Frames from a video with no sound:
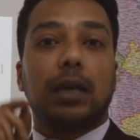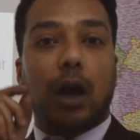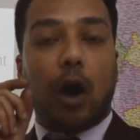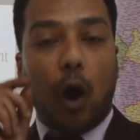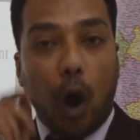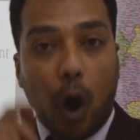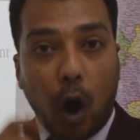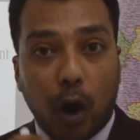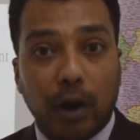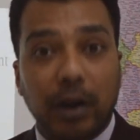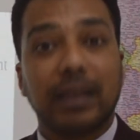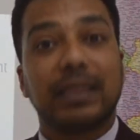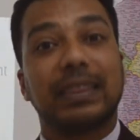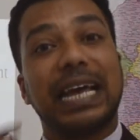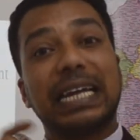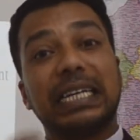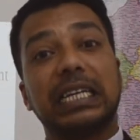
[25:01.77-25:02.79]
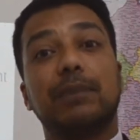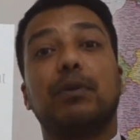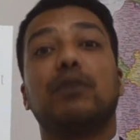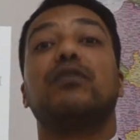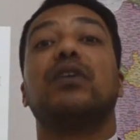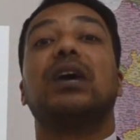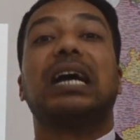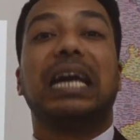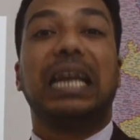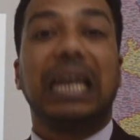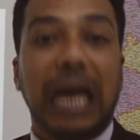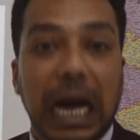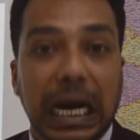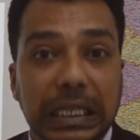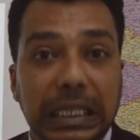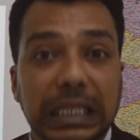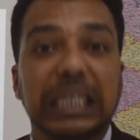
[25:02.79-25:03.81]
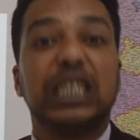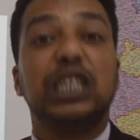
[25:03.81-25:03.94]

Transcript: or that type of a glass